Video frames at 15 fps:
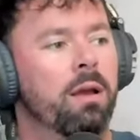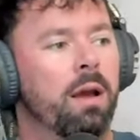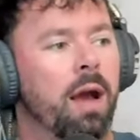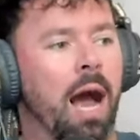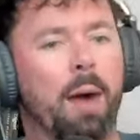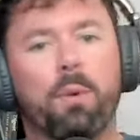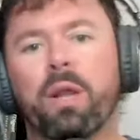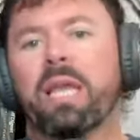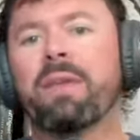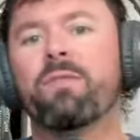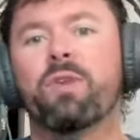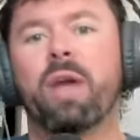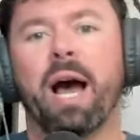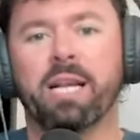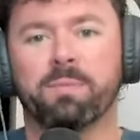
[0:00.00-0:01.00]
I want to give you
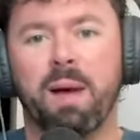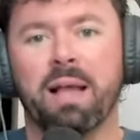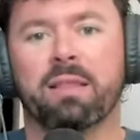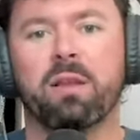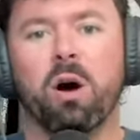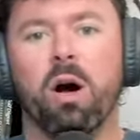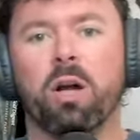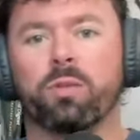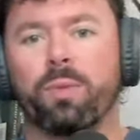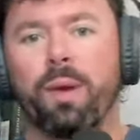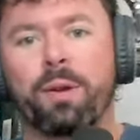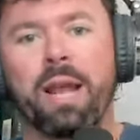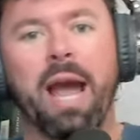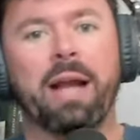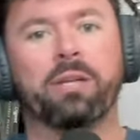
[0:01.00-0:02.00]
guys my thoughts, my
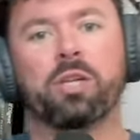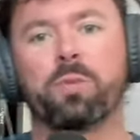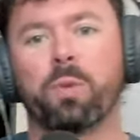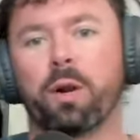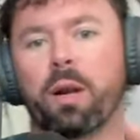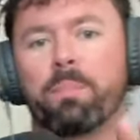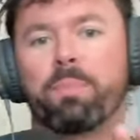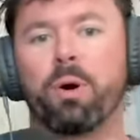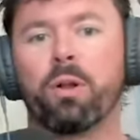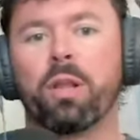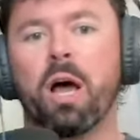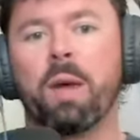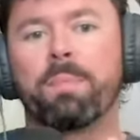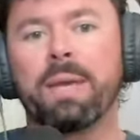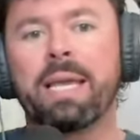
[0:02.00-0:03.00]
reactions. We're going to pull
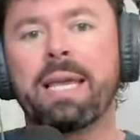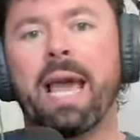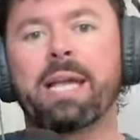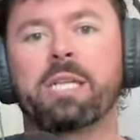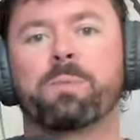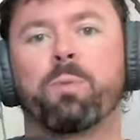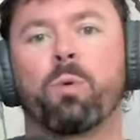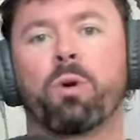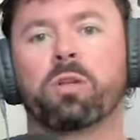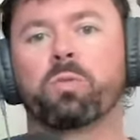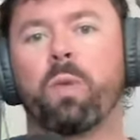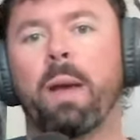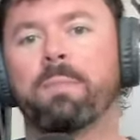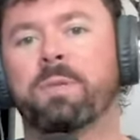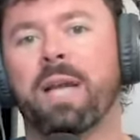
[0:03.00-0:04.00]
up EA Sports
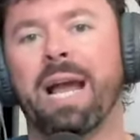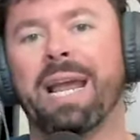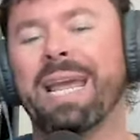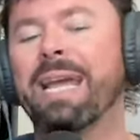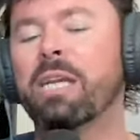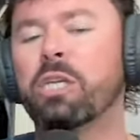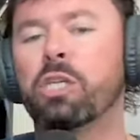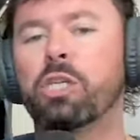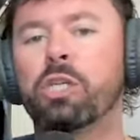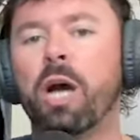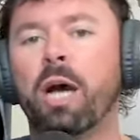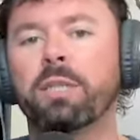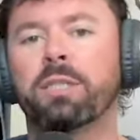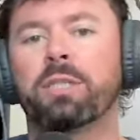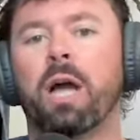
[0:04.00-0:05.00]
website in
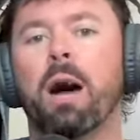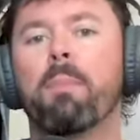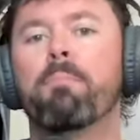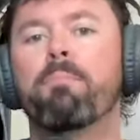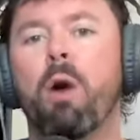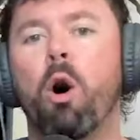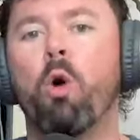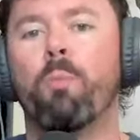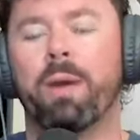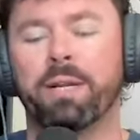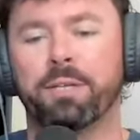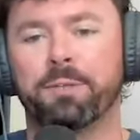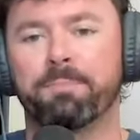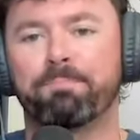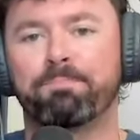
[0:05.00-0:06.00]
just a
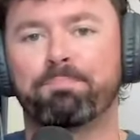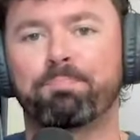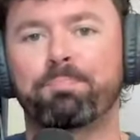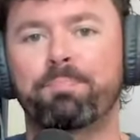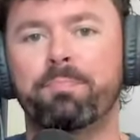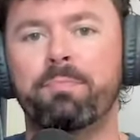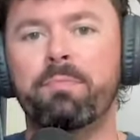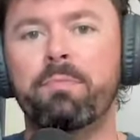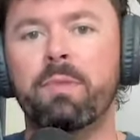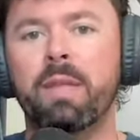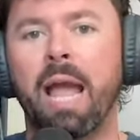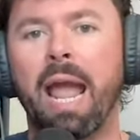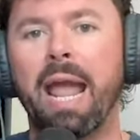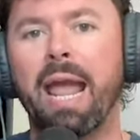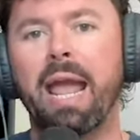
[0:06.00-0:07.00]
moment
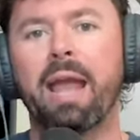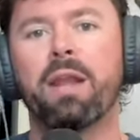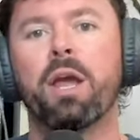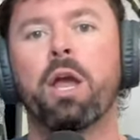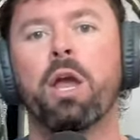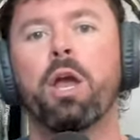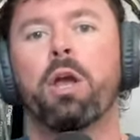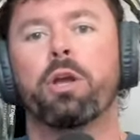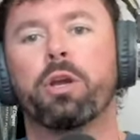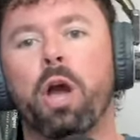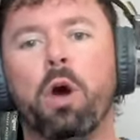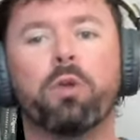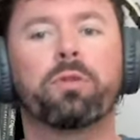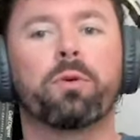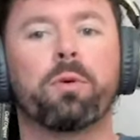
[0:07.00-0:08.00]
and
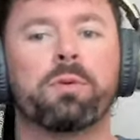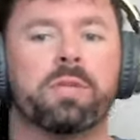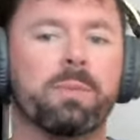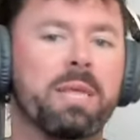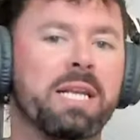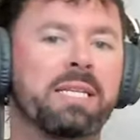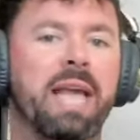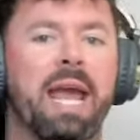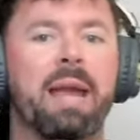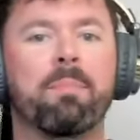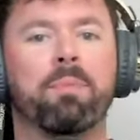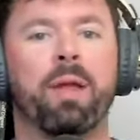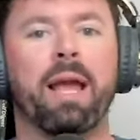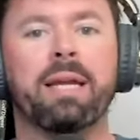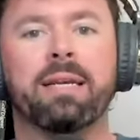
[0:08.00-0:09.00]
go through some of these
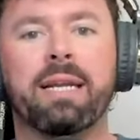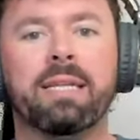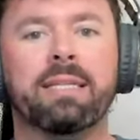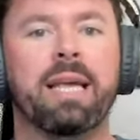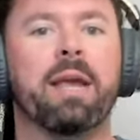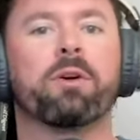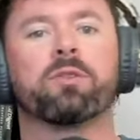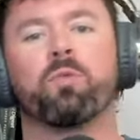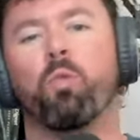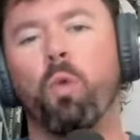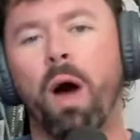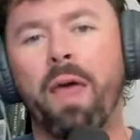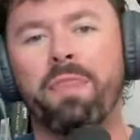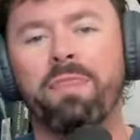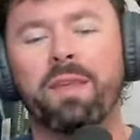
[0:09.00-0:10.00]
gameplay details,
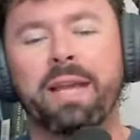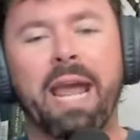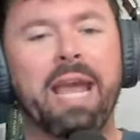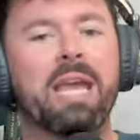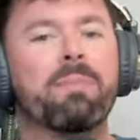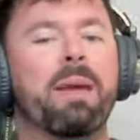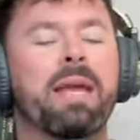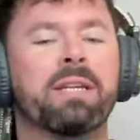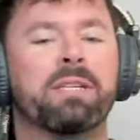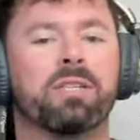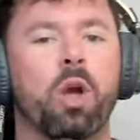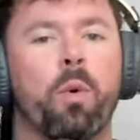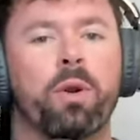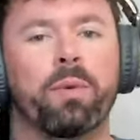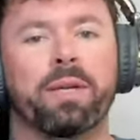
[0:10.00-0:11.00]
what the game is
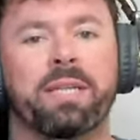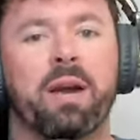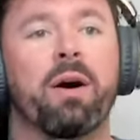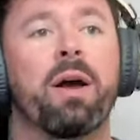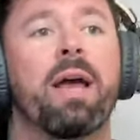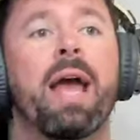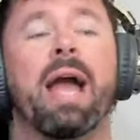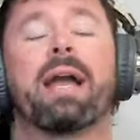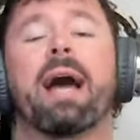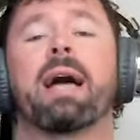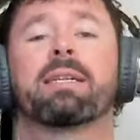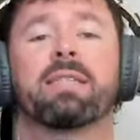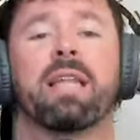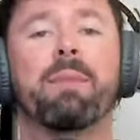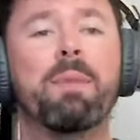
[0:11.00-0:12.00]
going to entail. And
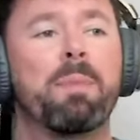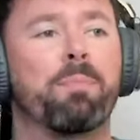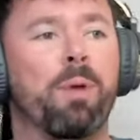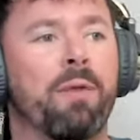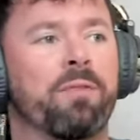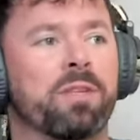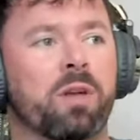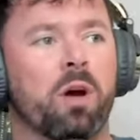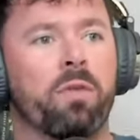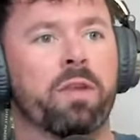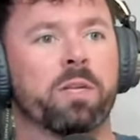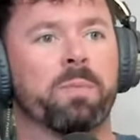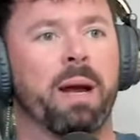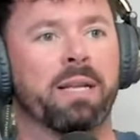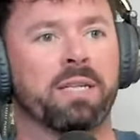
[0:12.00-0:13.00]
guys, let me preface all
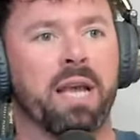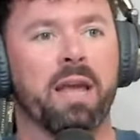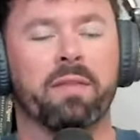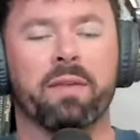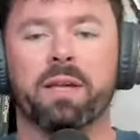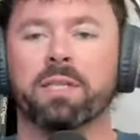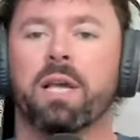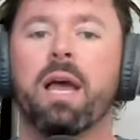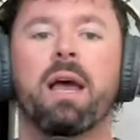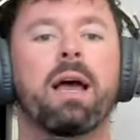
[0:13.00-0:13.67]
this by saying this.